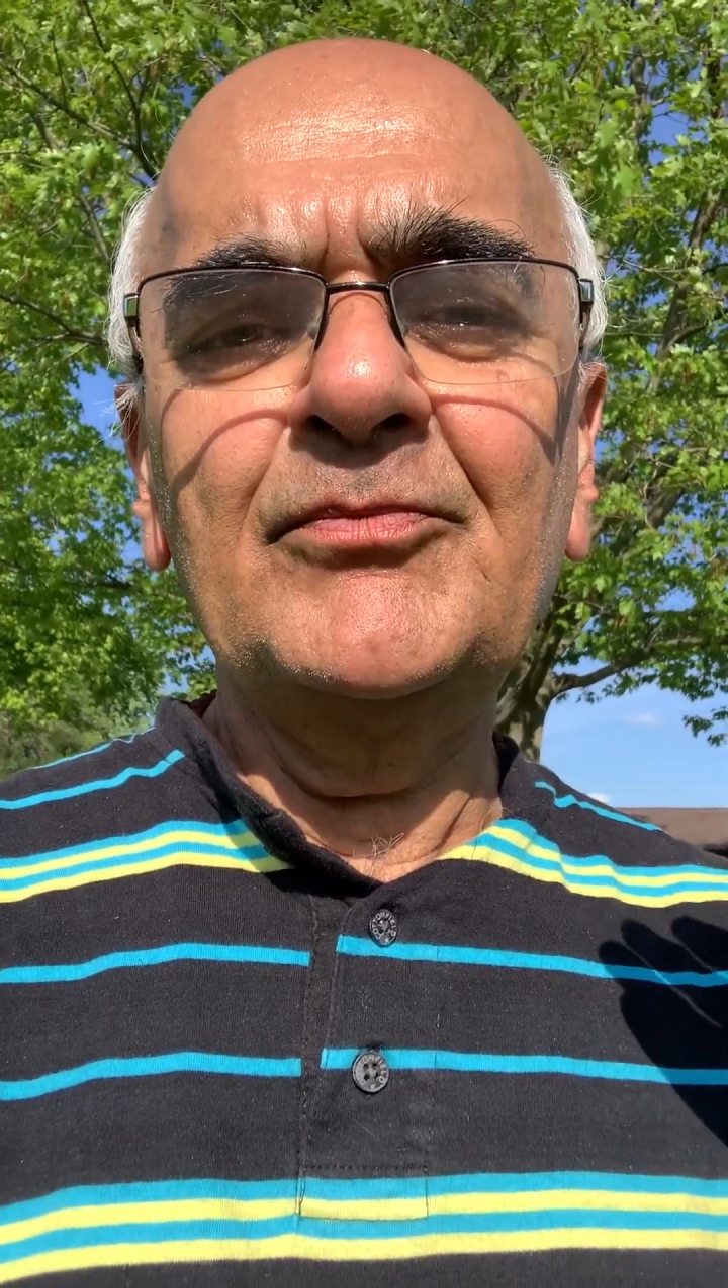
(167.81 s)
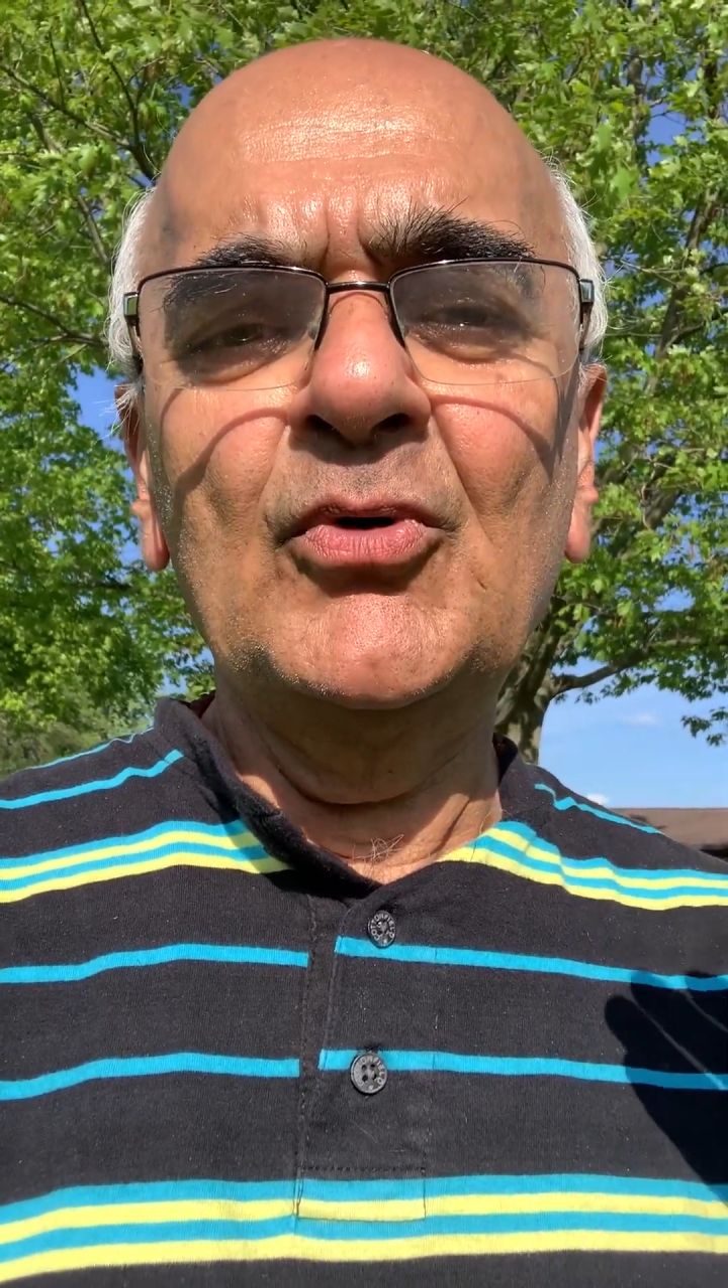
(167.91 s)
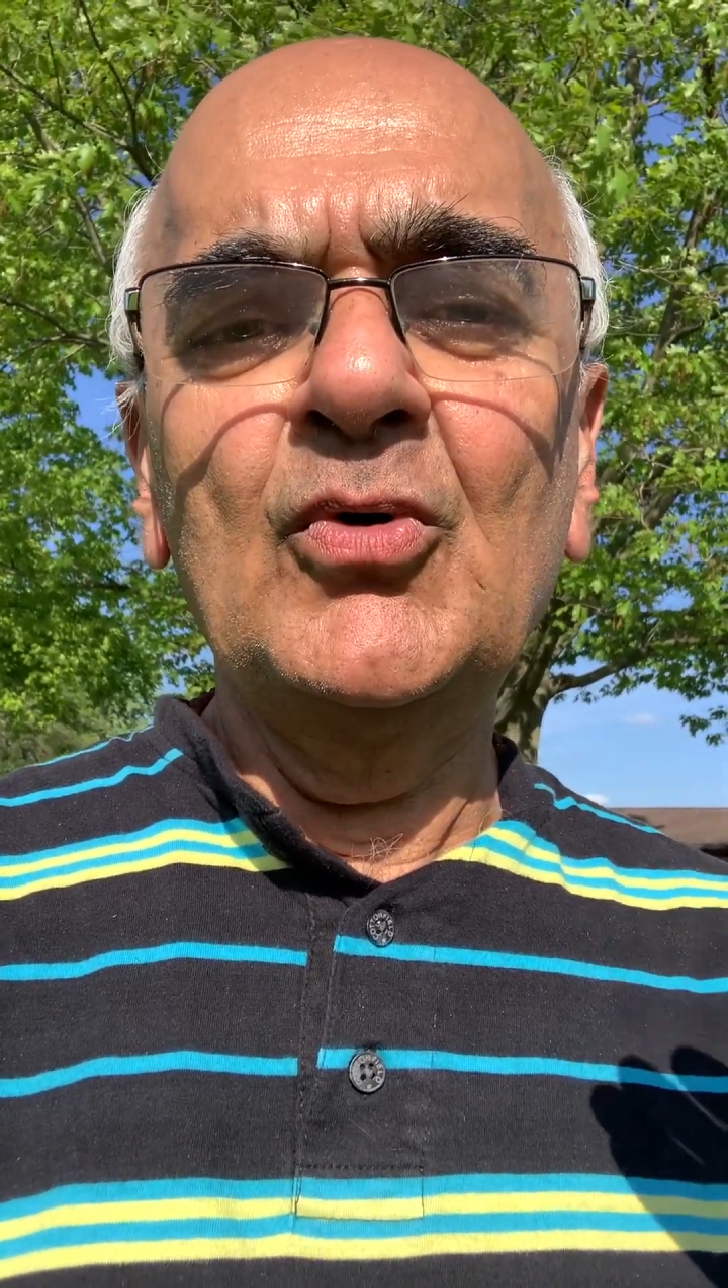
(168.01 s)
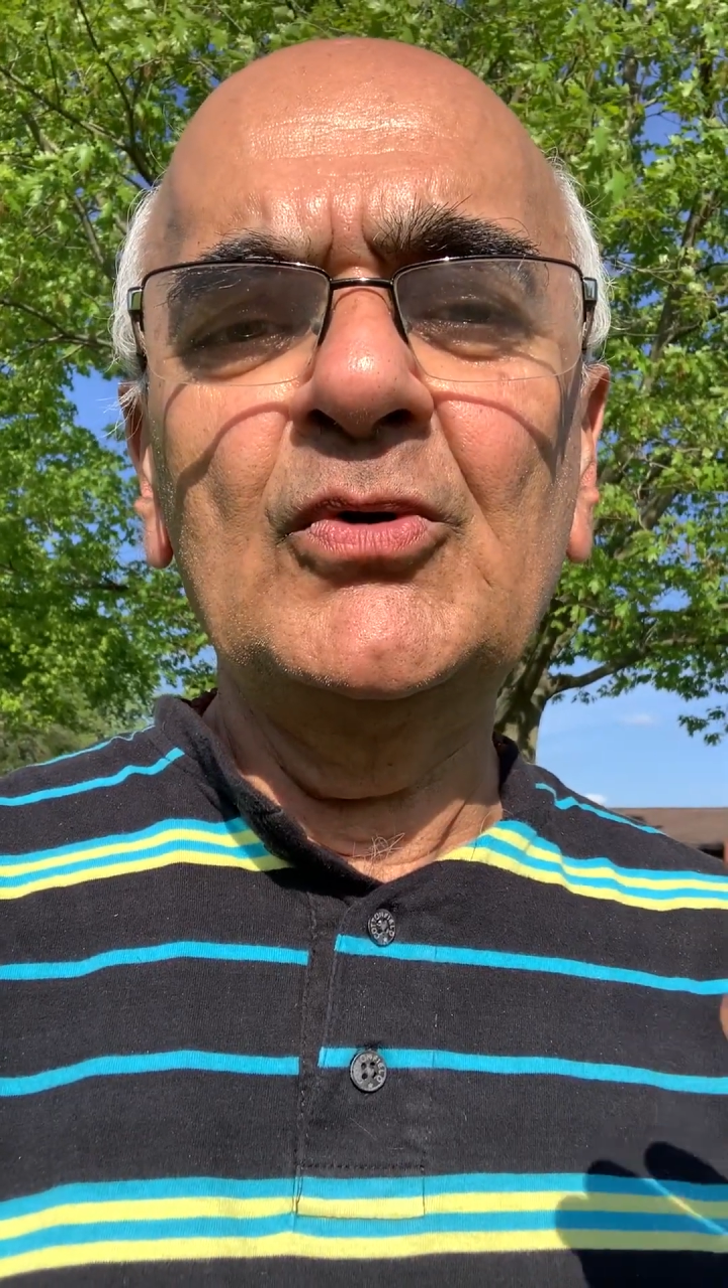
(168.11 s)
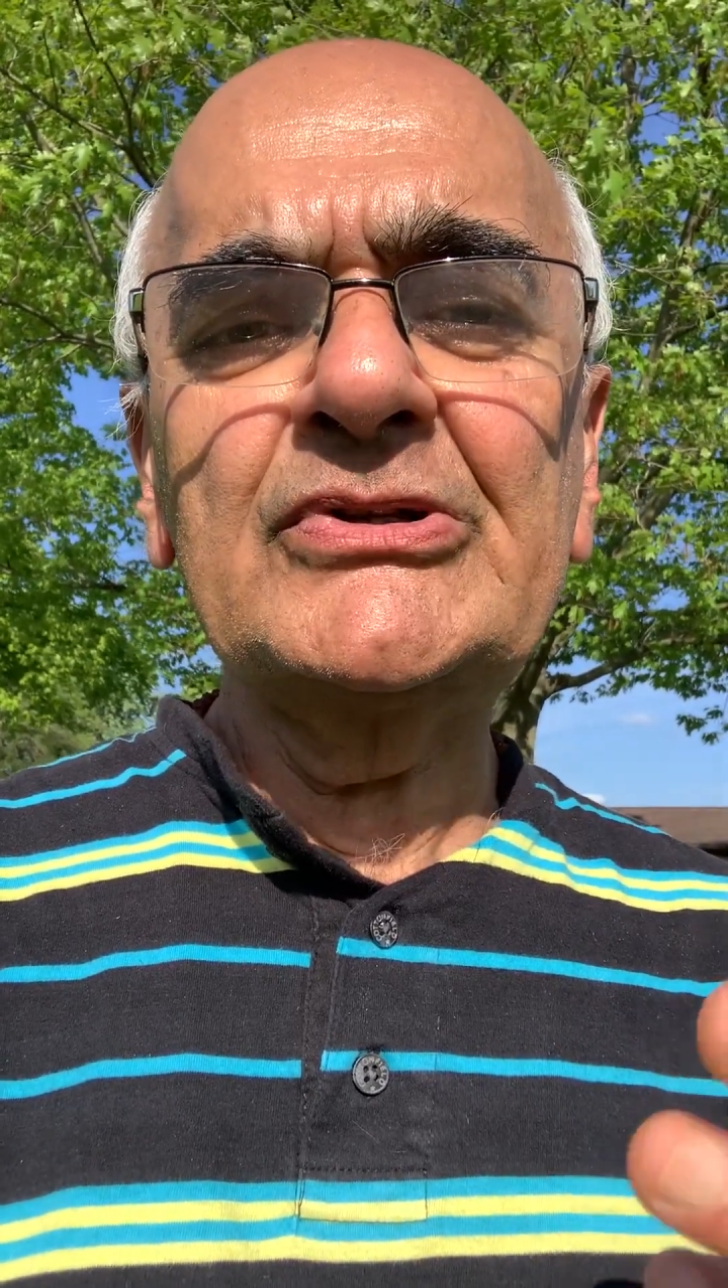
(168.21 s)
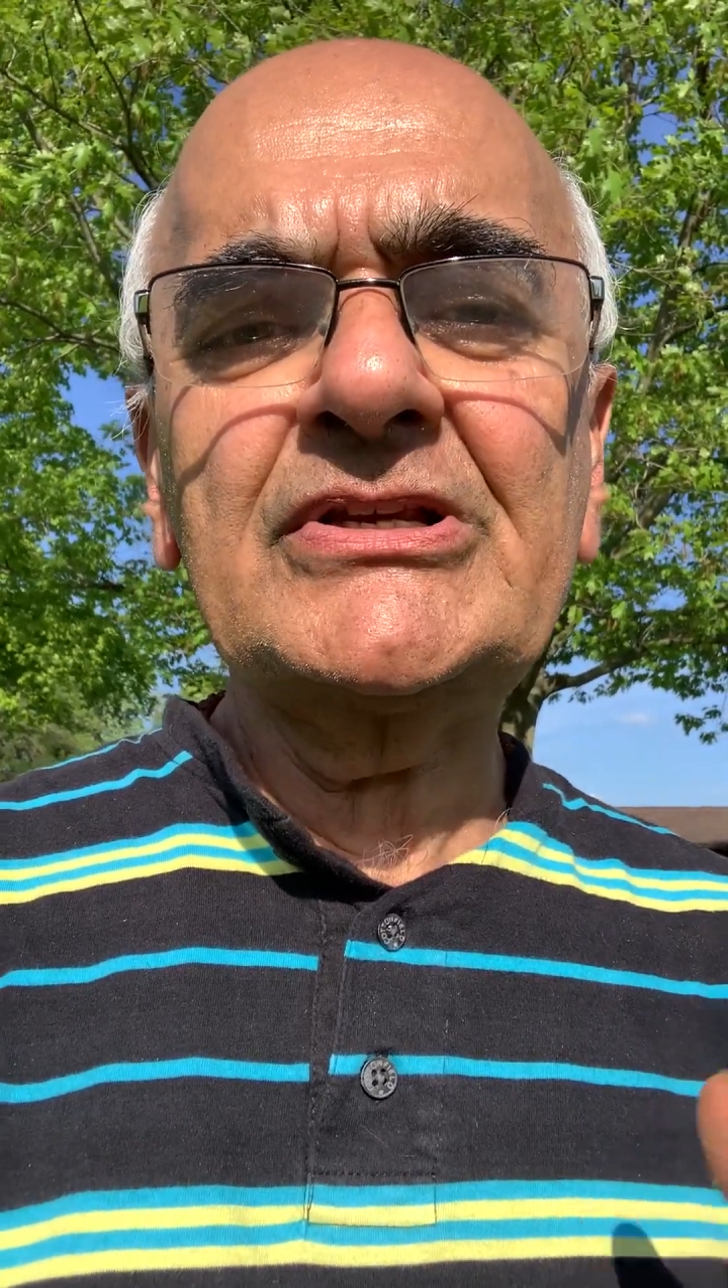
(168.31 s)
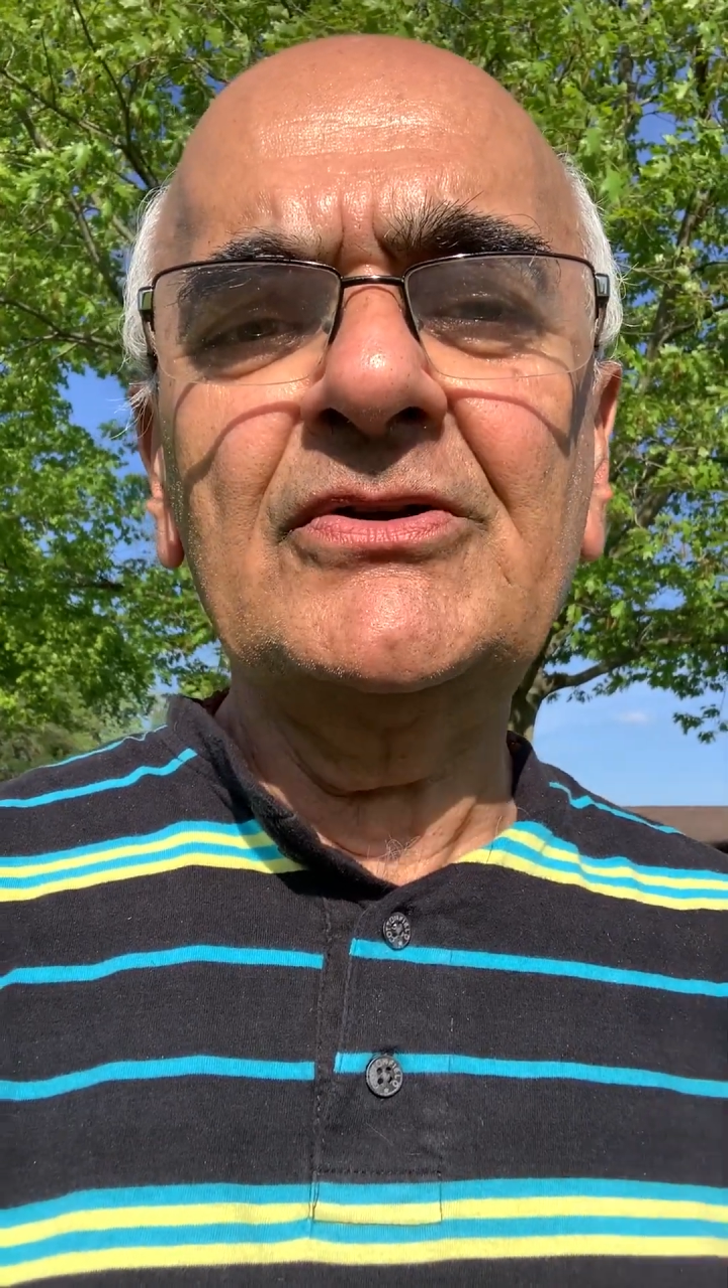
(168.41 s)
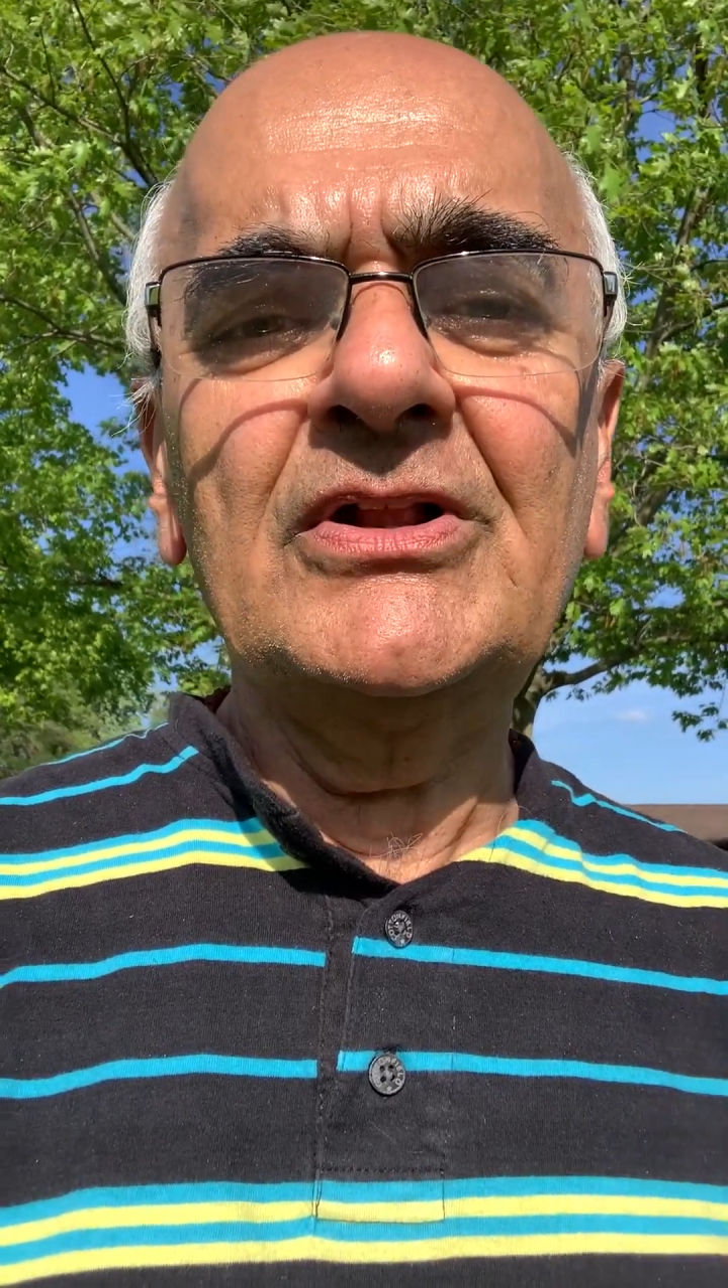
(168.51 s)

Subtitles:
poles and